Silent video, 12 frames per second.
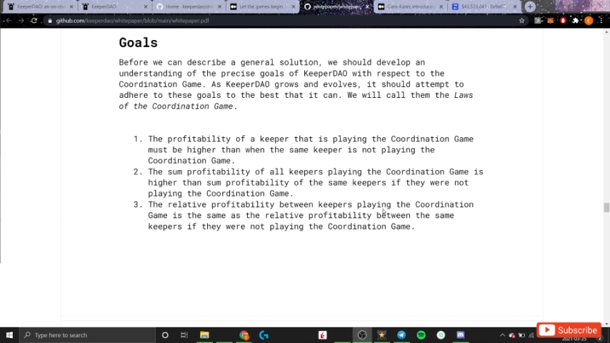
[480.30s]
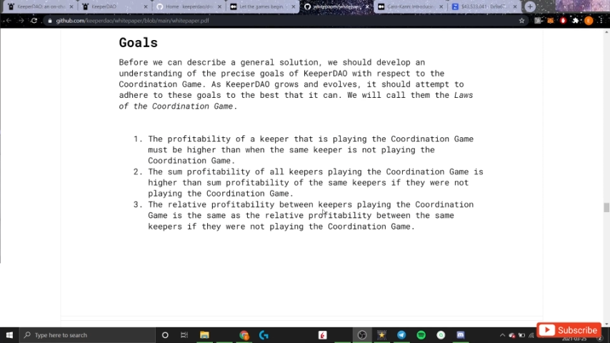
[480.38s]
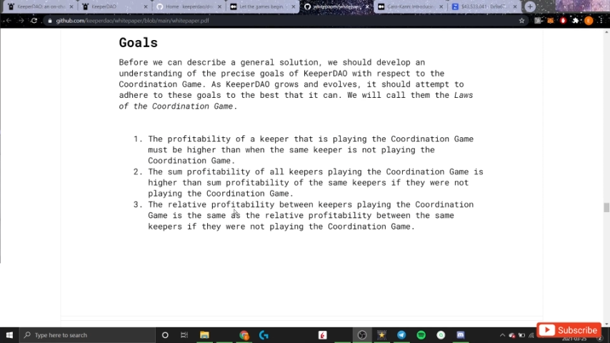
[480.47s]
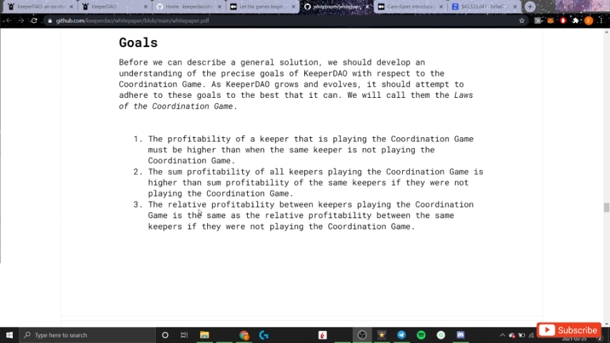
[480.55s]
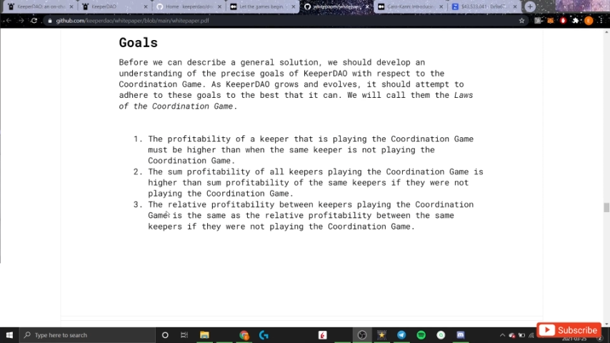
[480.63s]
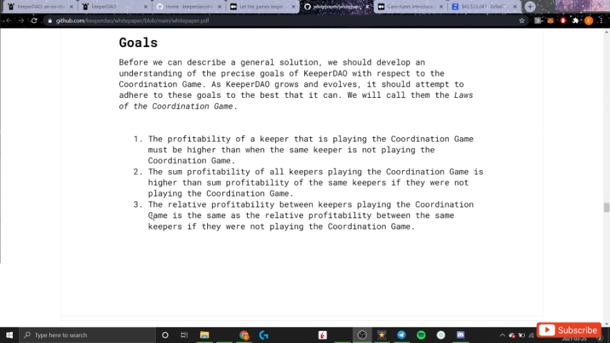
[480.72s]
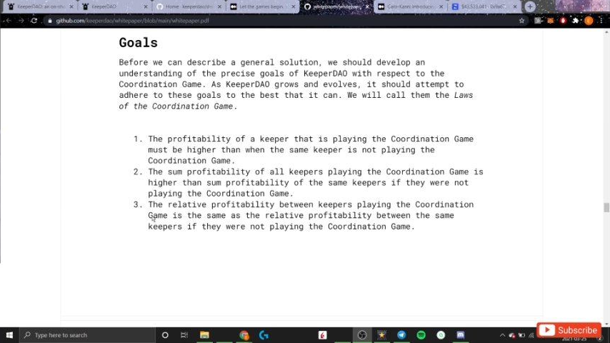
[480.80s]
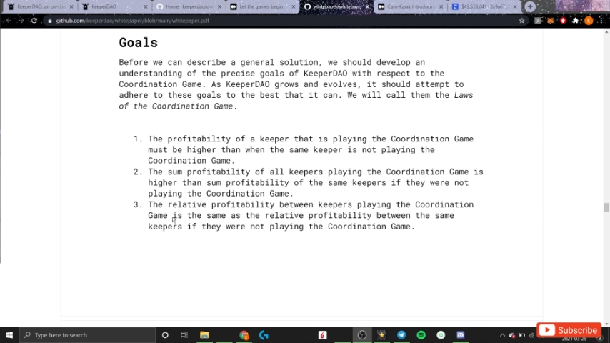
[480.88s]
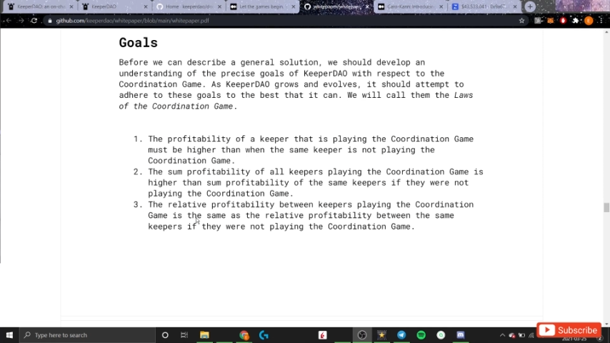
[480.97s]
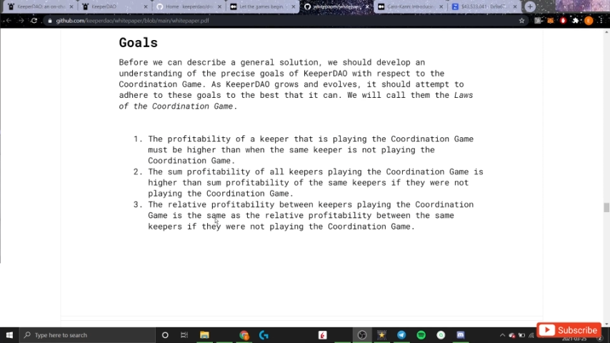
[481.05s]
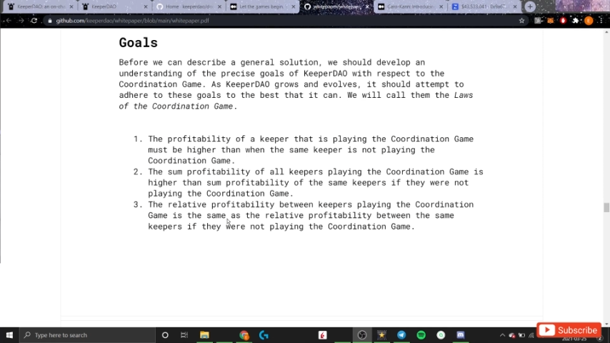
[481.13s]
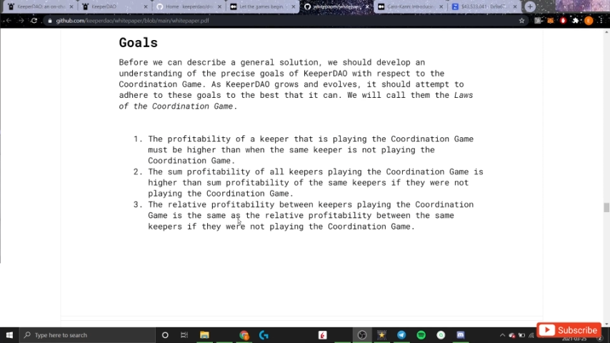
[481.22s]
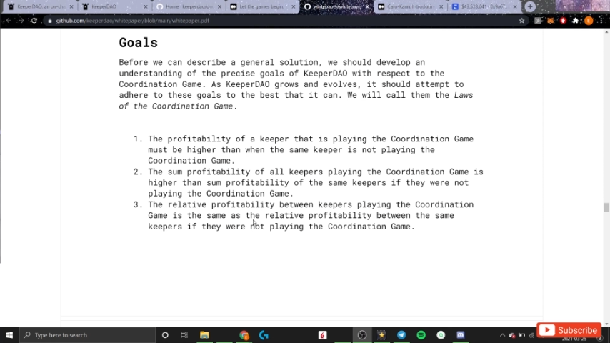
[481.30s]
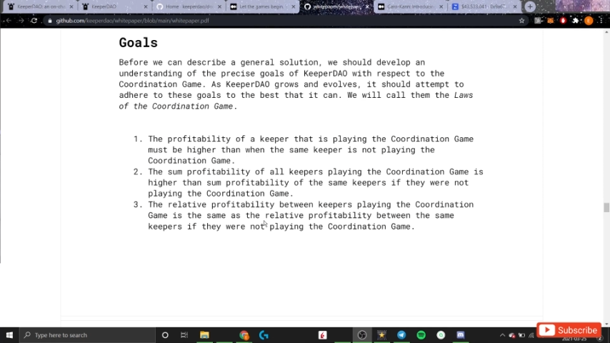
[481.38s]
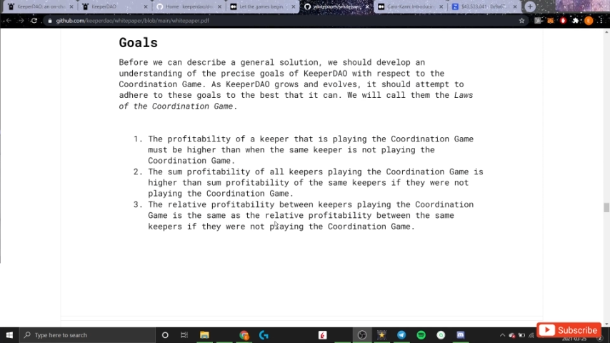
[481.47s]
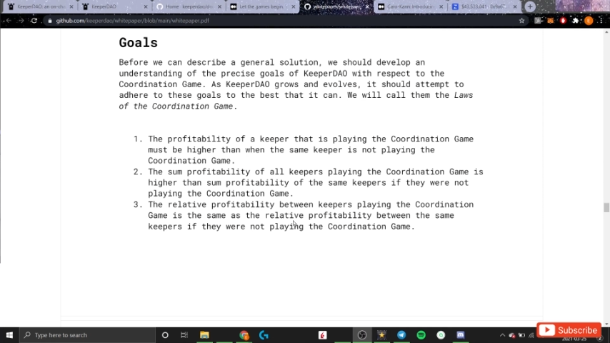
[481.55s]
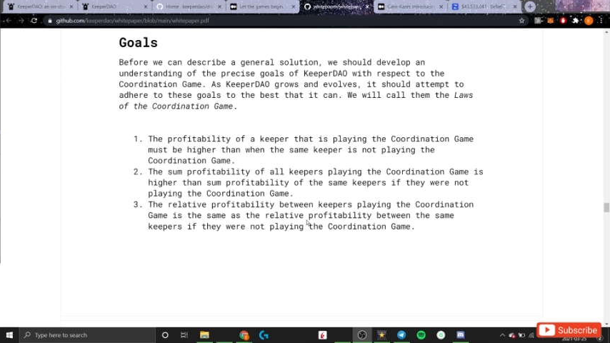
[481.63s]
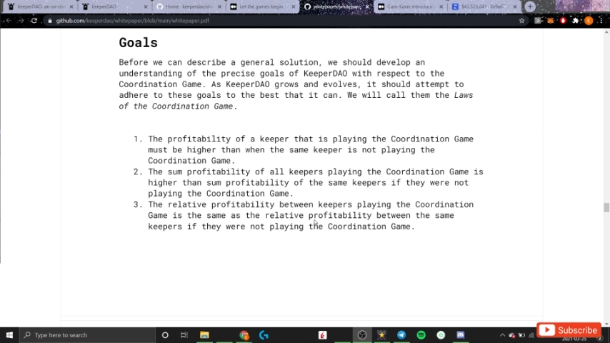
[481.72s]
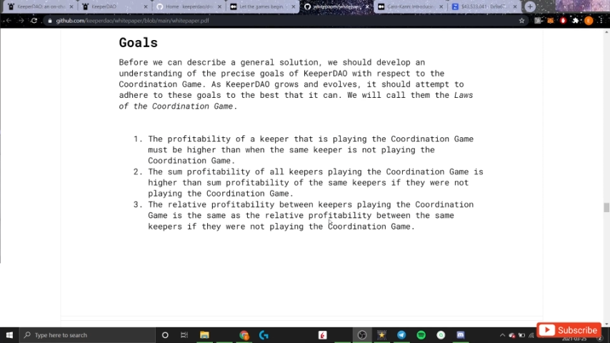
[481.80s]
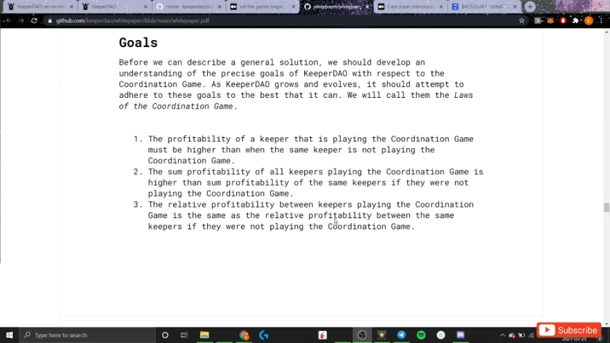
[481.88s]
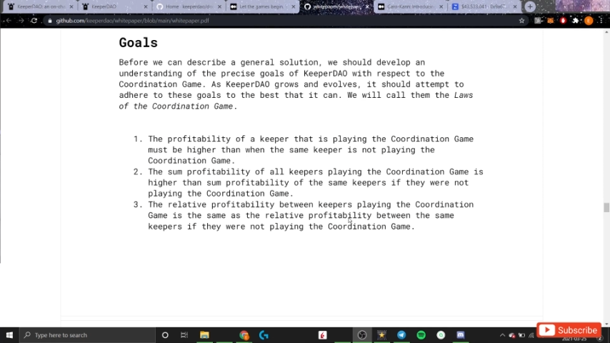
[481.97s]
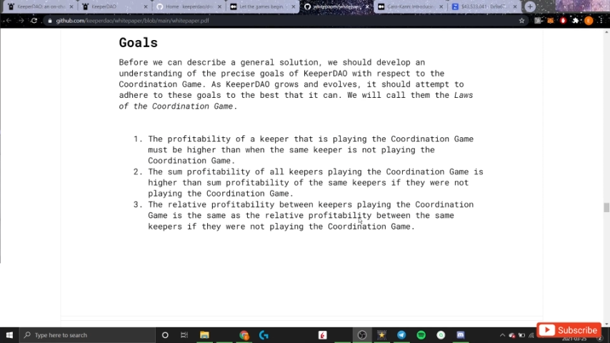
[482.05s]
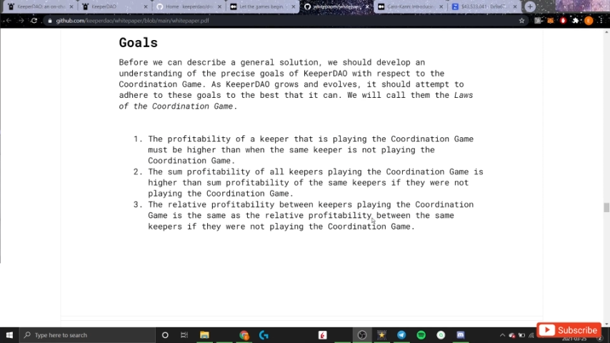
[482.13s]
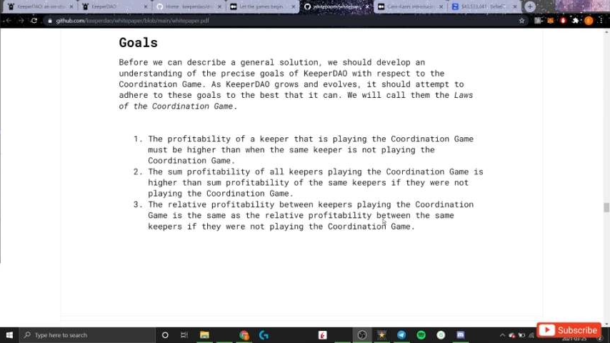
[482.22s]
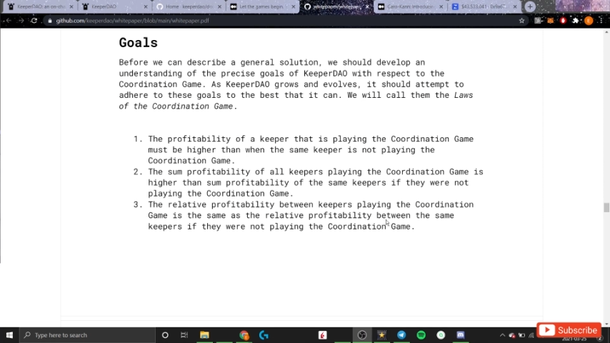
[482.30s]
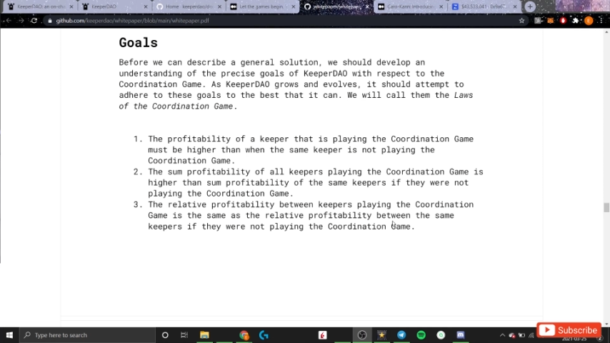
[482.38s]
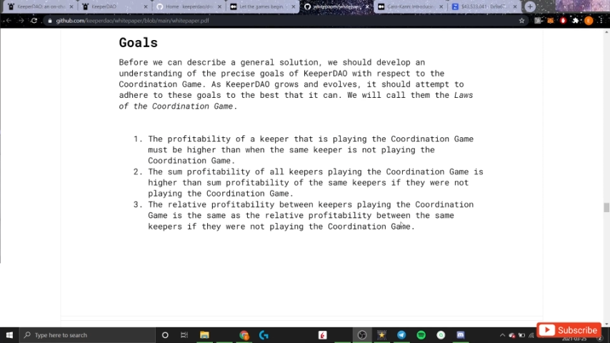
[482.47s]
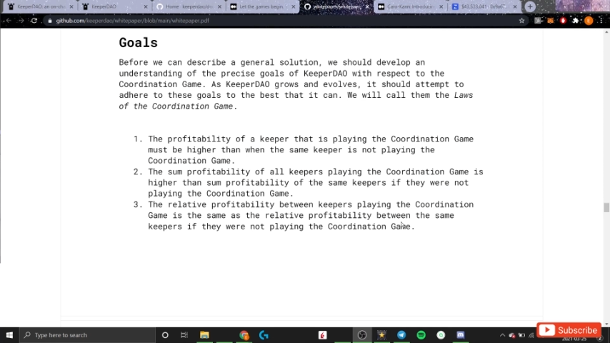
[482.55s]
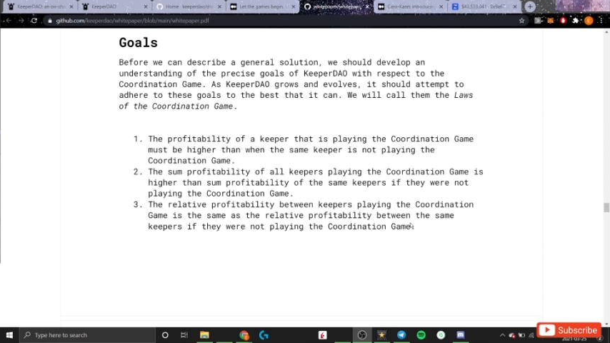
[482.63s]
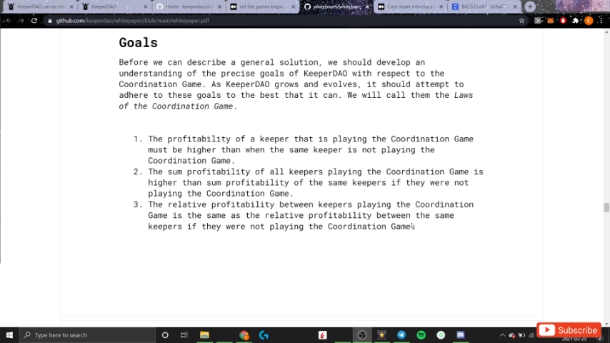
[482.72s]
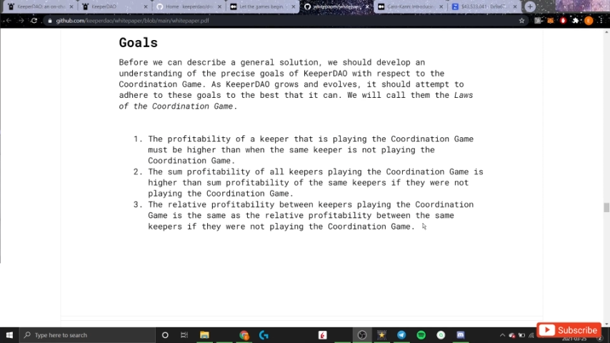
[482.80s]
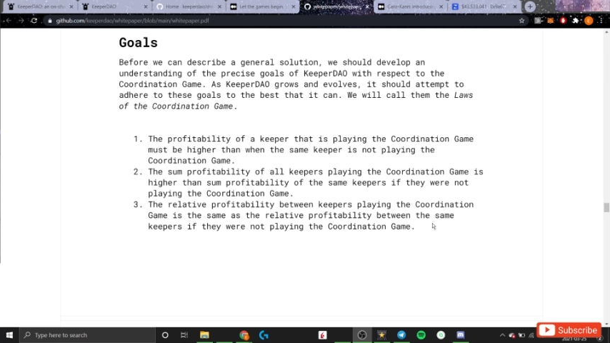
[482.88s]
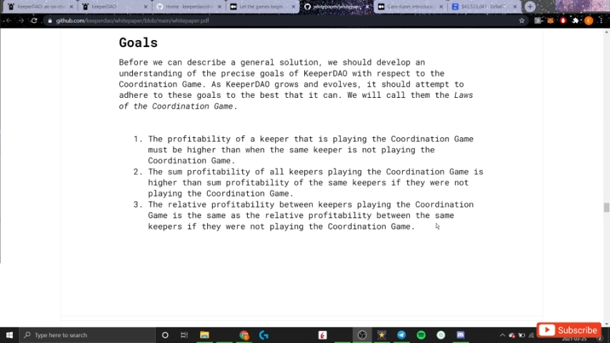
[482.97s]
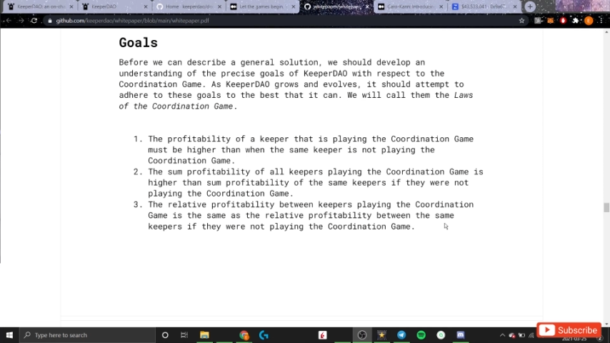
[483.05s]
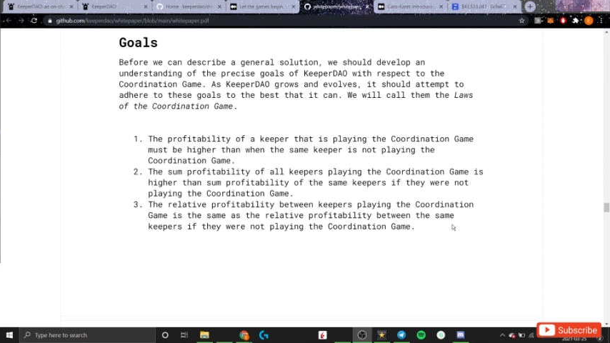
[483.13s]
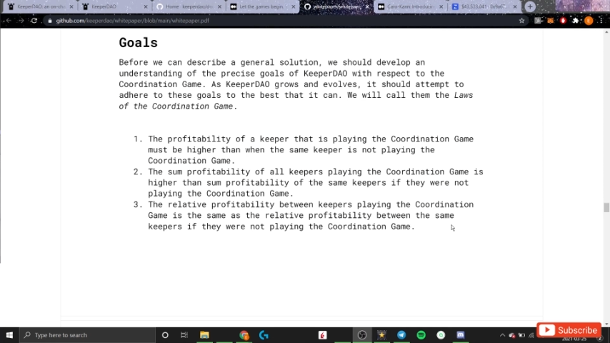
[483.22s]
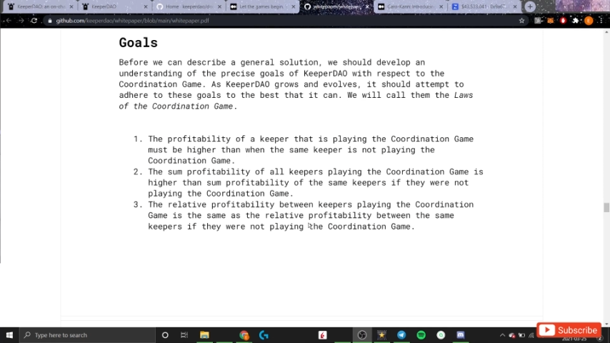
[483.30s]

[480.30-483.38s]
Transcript: Nobody's mouth can be seen.